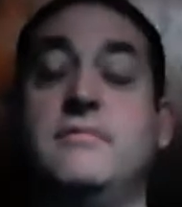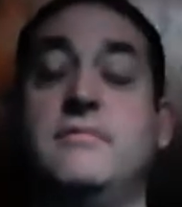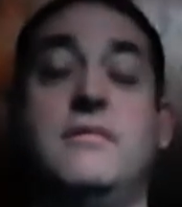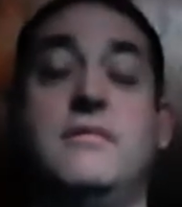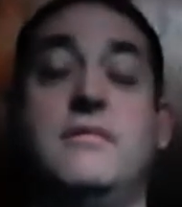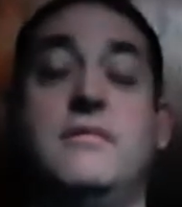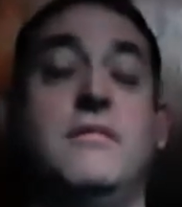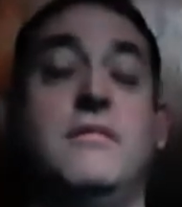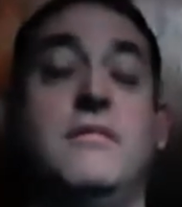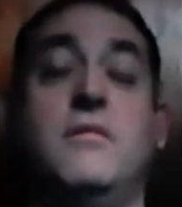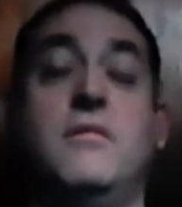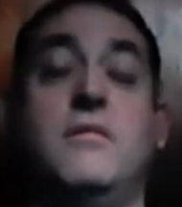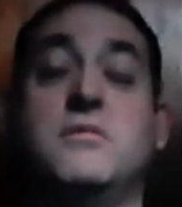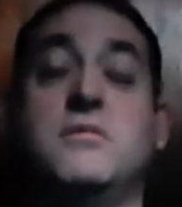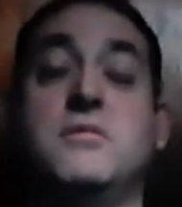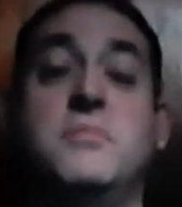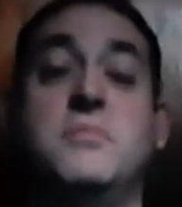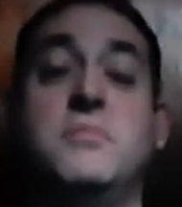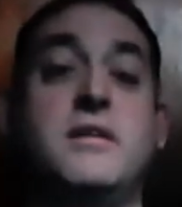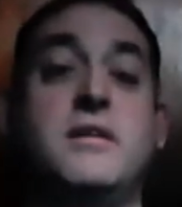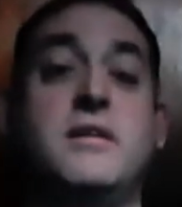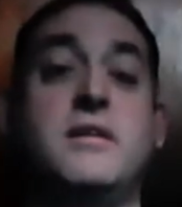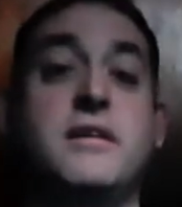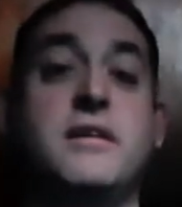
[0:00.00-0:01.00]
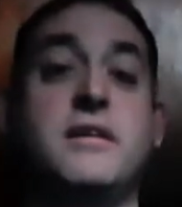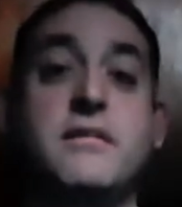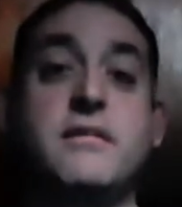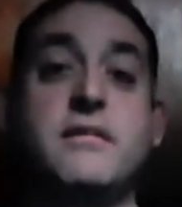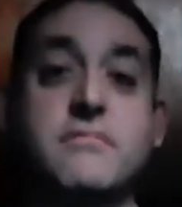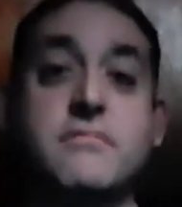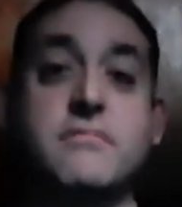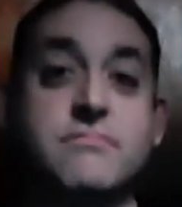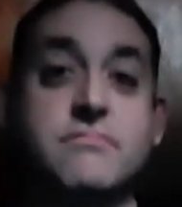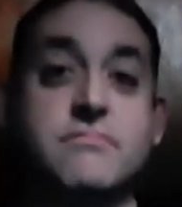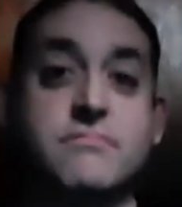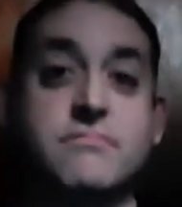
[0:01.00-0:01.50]
Ultimately,
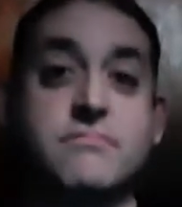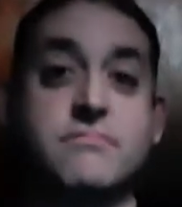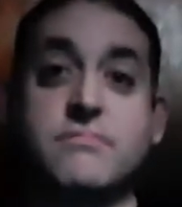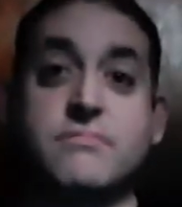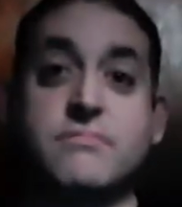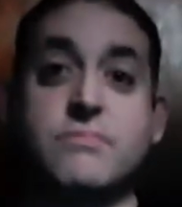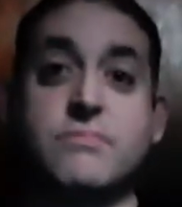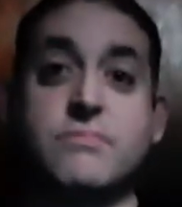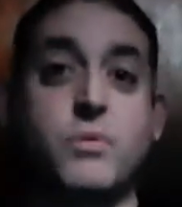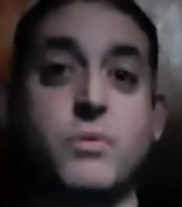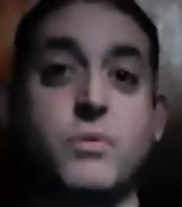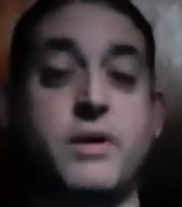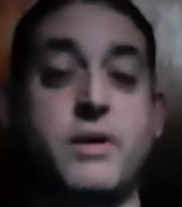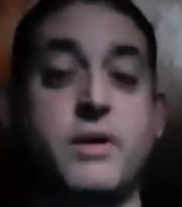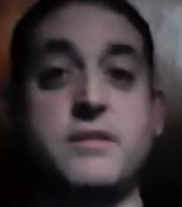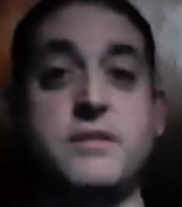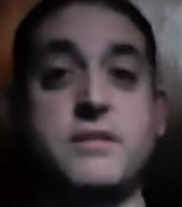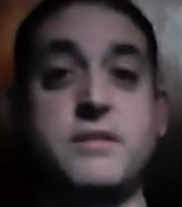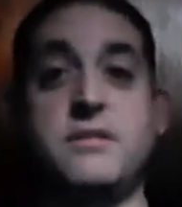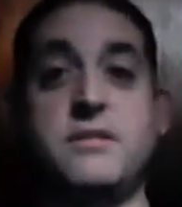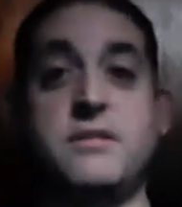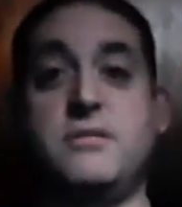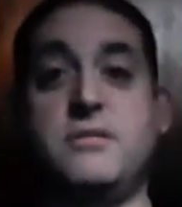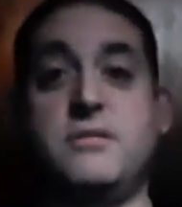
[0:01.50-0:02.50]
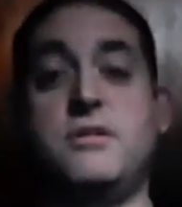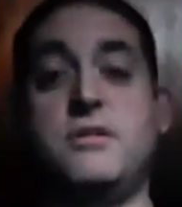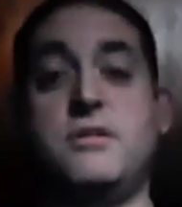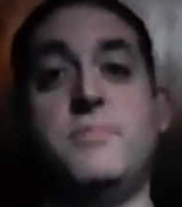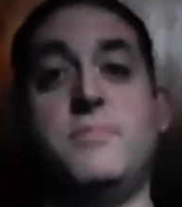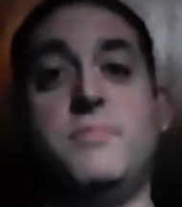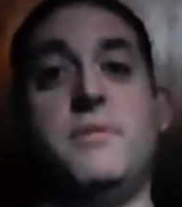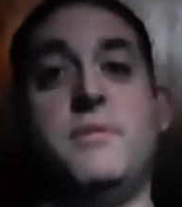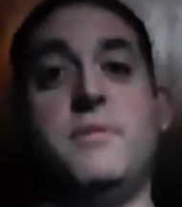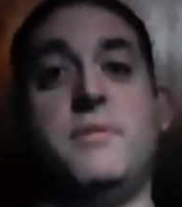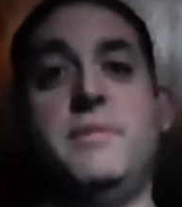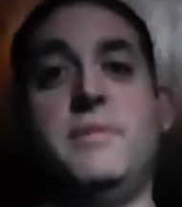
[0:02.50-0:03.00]
we want to see the
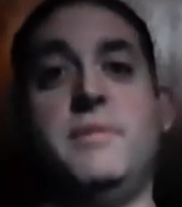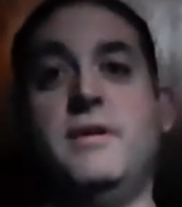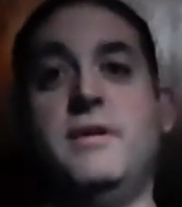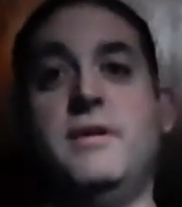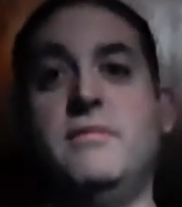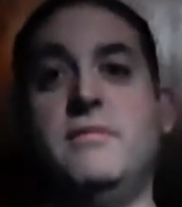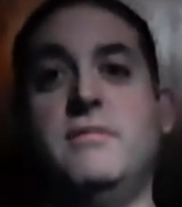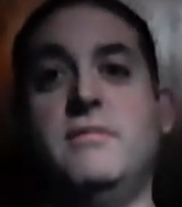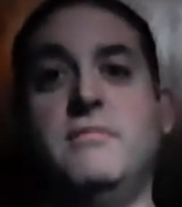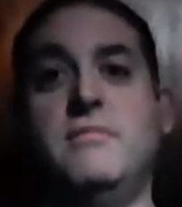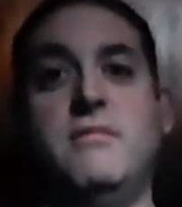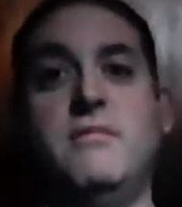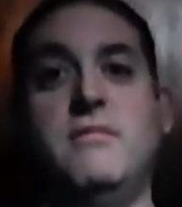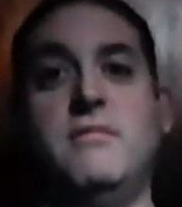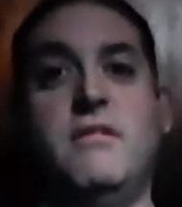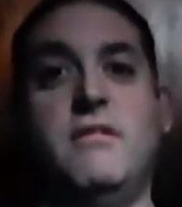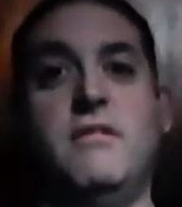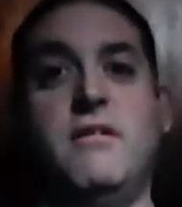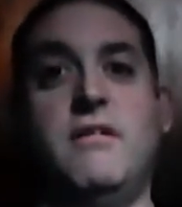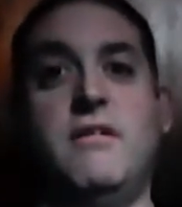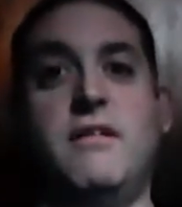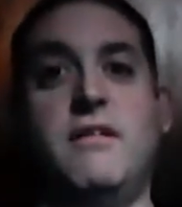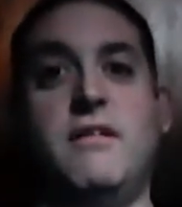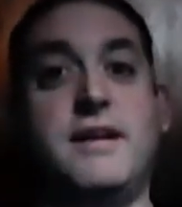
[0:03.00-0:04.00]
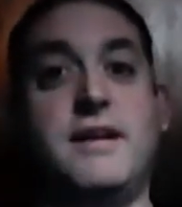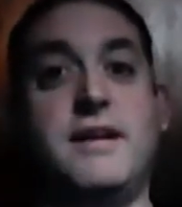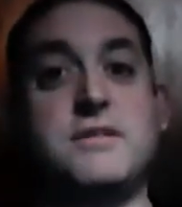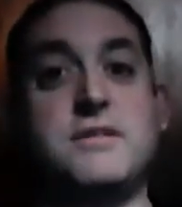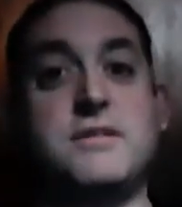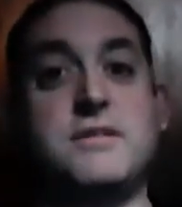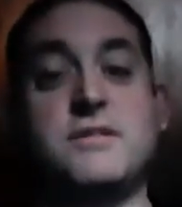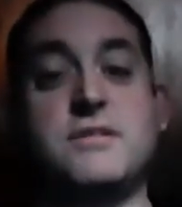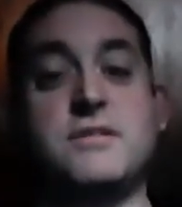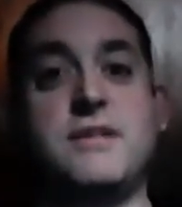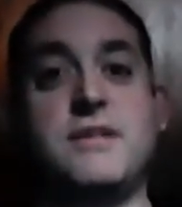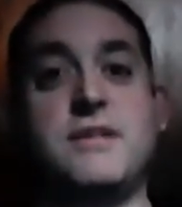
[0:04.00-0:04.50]
ship up here.
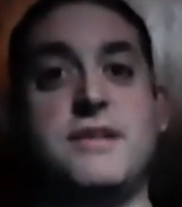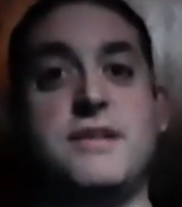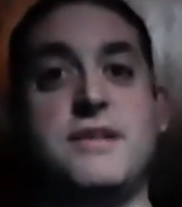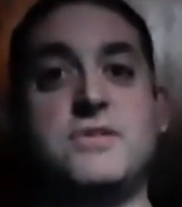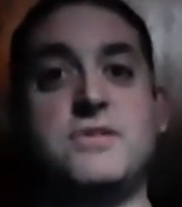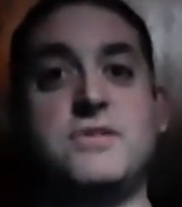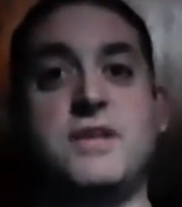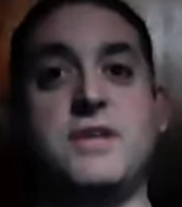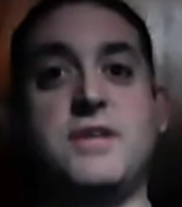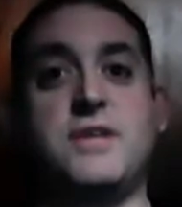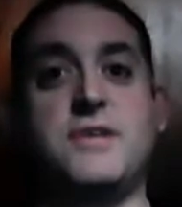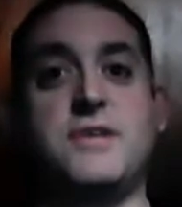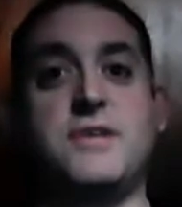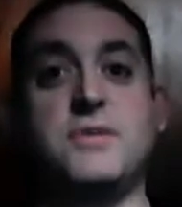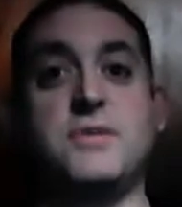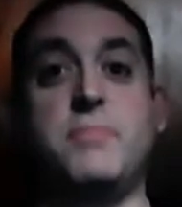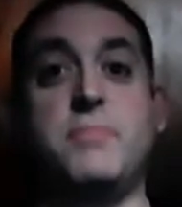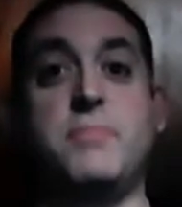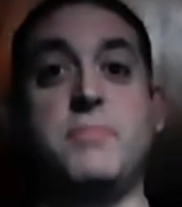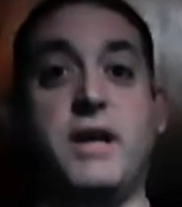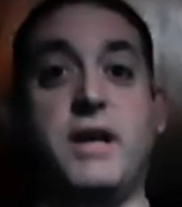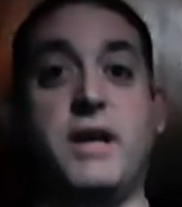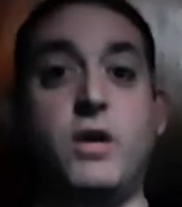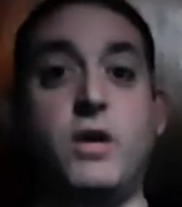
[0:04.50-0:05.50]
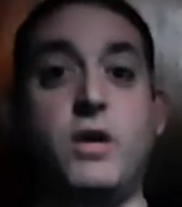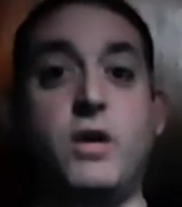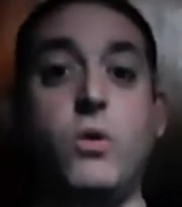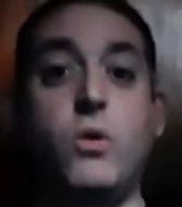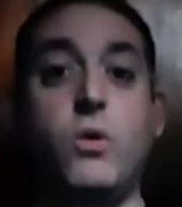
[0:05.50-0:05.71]
That's our big goal.